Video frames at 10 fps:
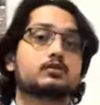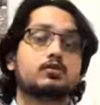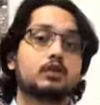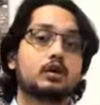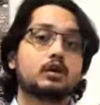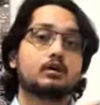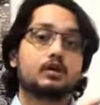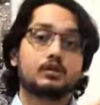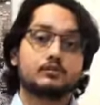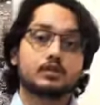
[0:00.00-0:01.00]
so uh,
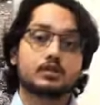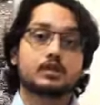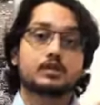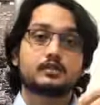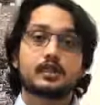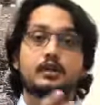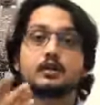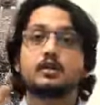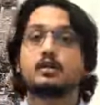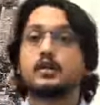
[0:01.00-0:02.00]
in her first year second
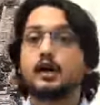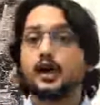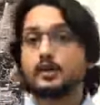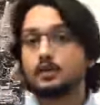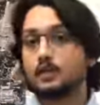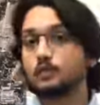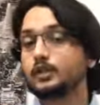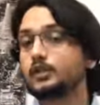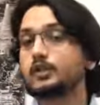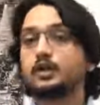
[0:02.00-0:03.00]
year and now
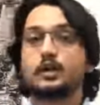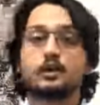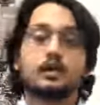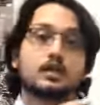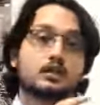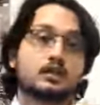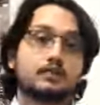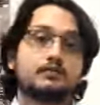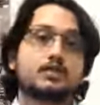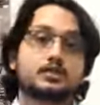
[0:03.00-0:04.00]
in third year in
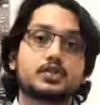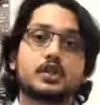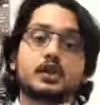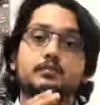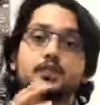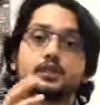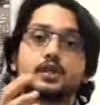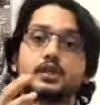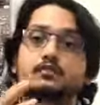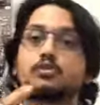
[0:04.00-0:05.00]
her first year her
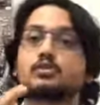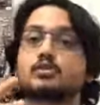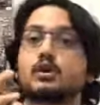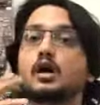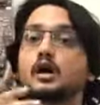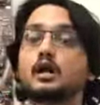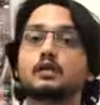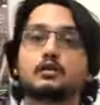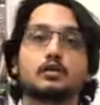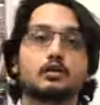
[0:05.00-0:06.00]
percentage was
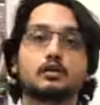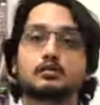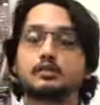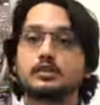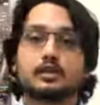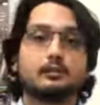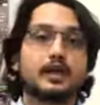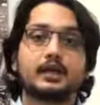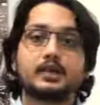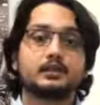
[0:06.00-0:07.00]
again uh, in some
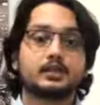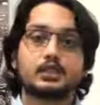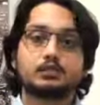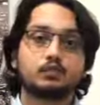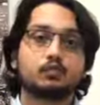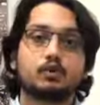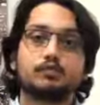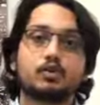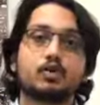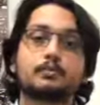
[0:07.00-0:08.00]
80s and she was one of
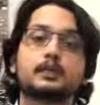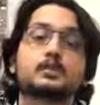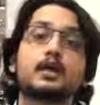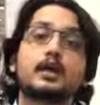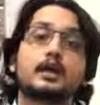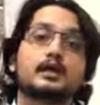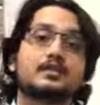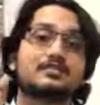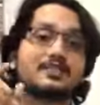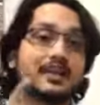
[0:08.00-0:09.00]
the toppers in her
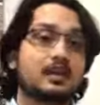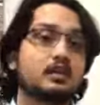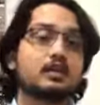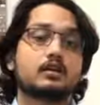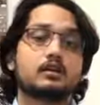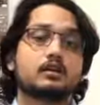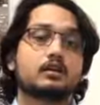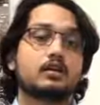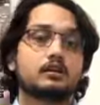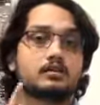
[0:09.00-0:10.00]
second year
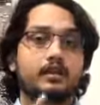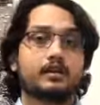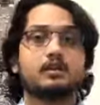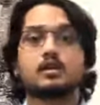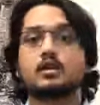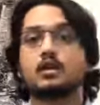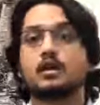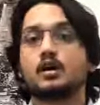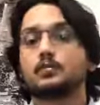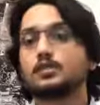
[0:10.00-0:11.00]
in her second year
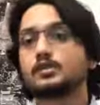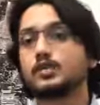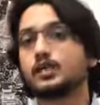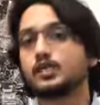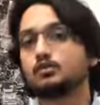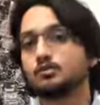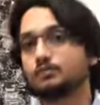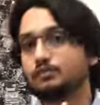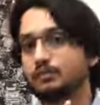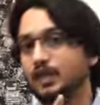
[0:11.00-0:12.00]
her percentage was
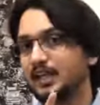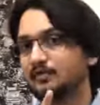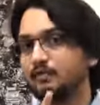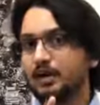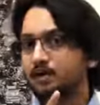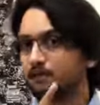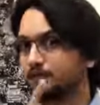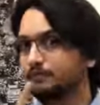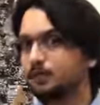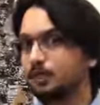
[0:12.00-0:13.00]
51 or
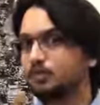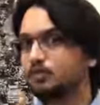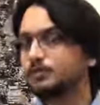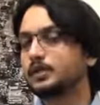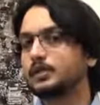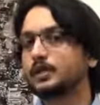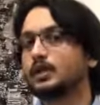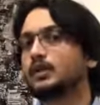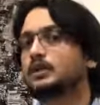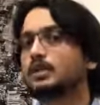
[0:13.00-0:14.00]
52
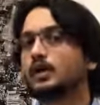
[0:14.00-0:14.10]
percentage